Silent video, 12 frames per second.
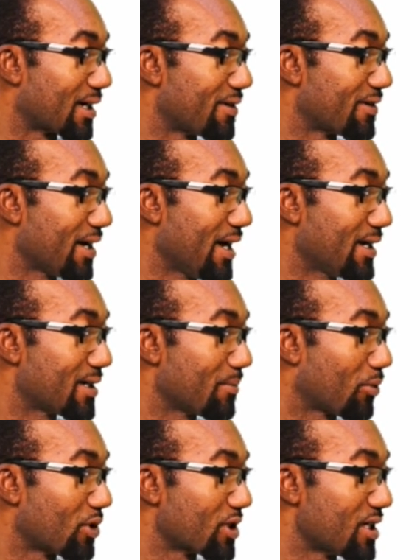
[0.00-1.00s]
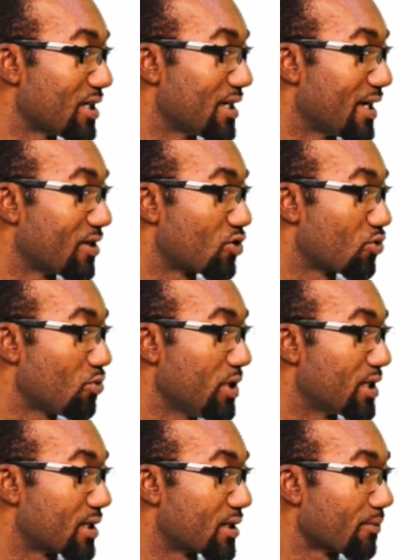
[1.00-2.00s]
the red portion here,
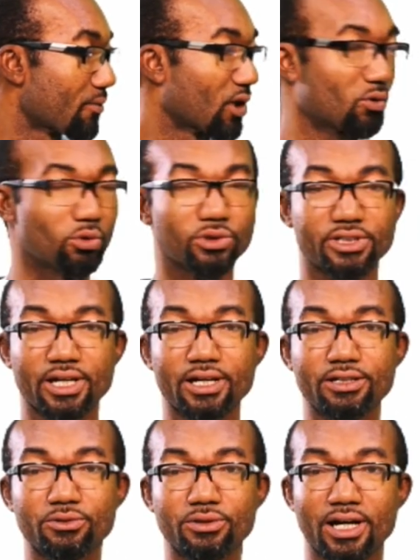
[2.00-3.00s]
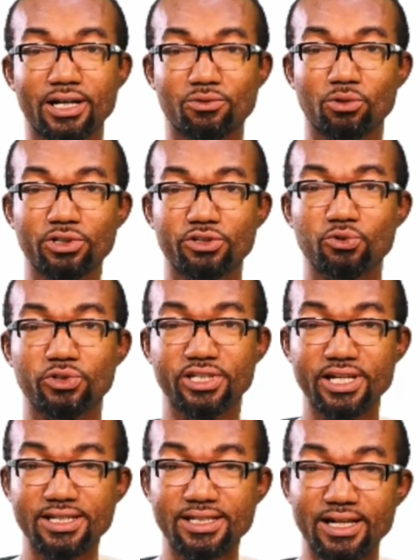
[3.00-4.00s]
sweet, will tell you that what you
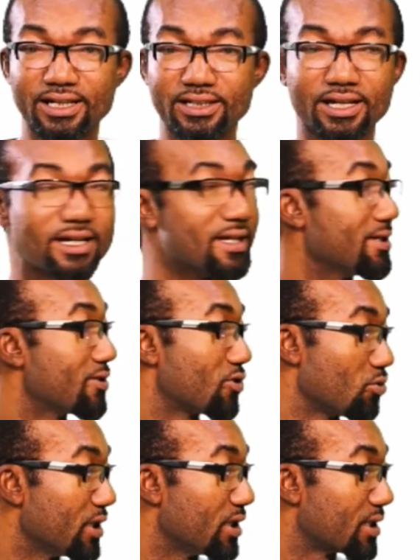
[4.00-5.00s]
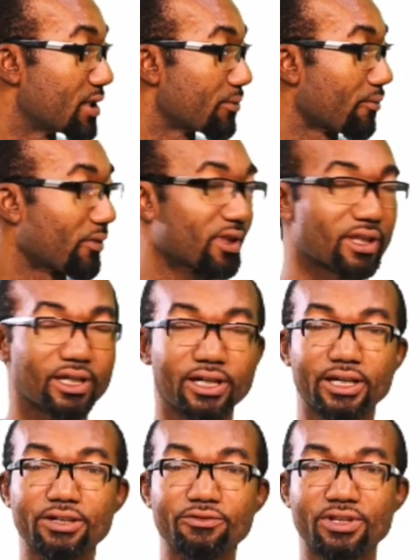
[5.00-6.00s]
tasted is sweet.
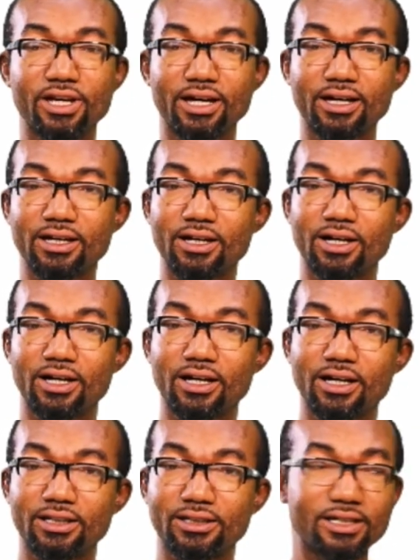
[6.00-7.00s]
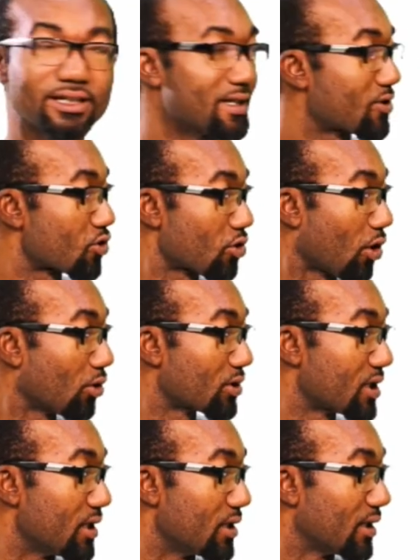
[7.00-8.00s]
If the thing is
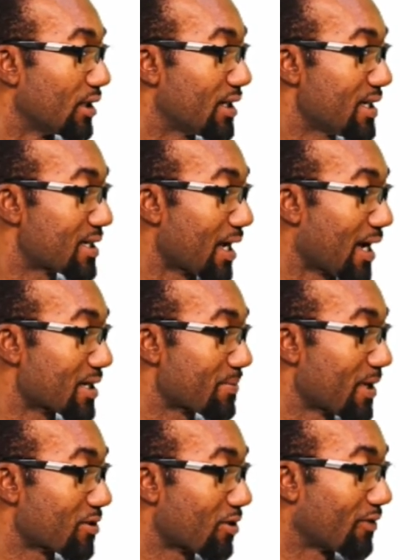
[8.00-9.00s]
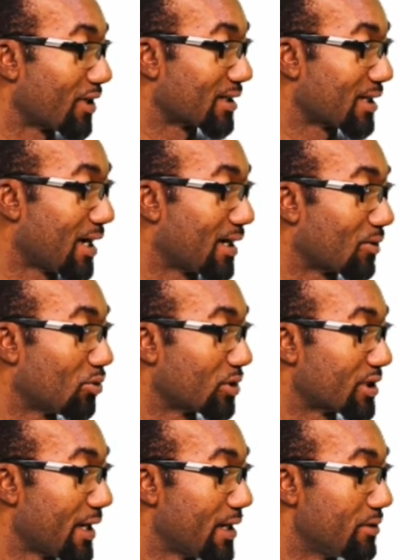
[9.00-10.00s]
salty, this aspect of the tongue will
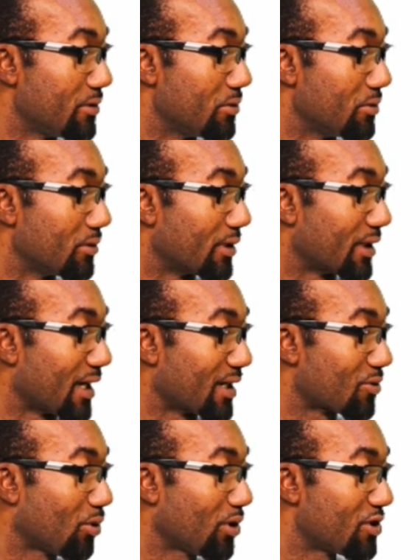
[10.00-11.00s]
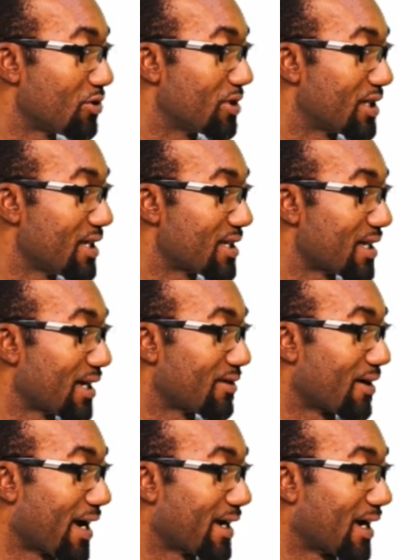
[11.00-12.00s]
tell you that what you tasted
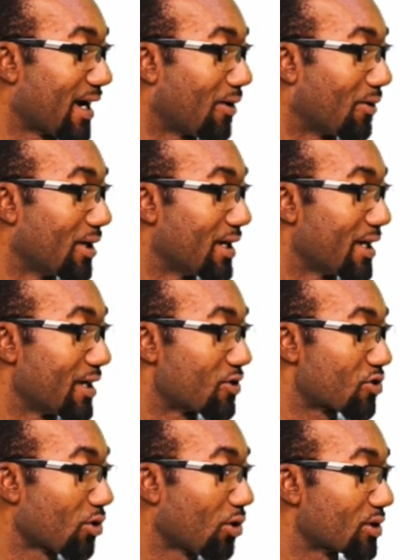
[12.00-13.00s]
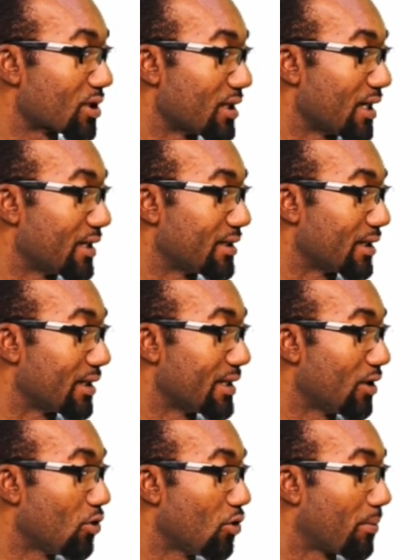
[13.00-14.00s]
right now is salty, the
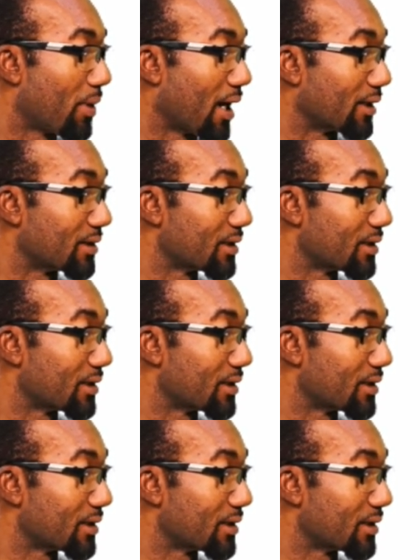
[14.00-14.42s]
yellow part.